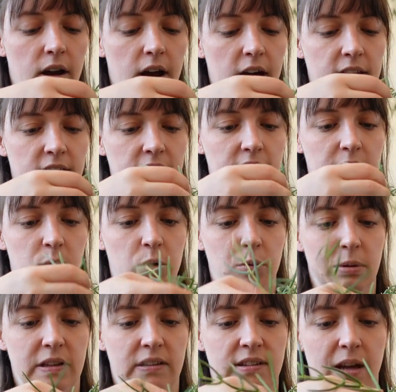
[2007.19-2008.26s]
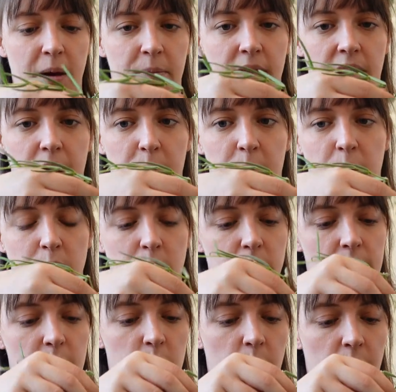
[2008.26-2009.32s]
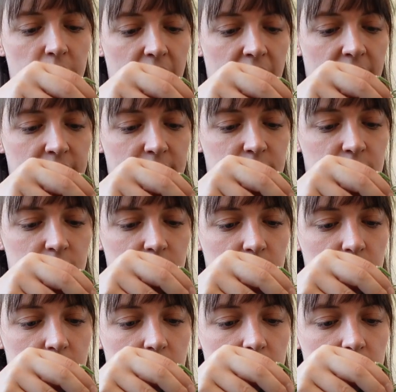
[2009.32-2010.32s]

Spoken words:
I think there will be some that I probably won't have to.